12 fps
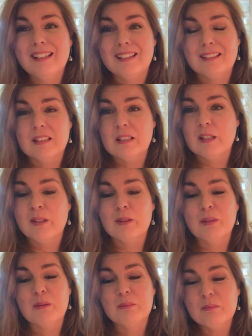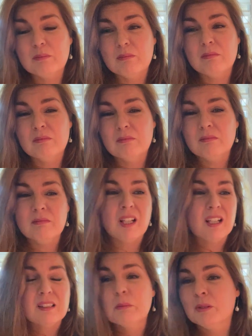and Leo,
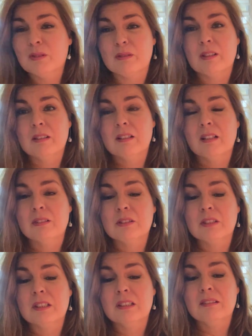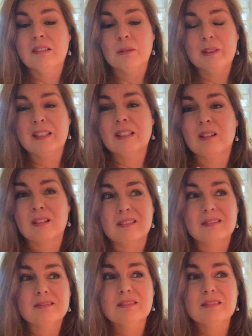not the most grounded energy that we are,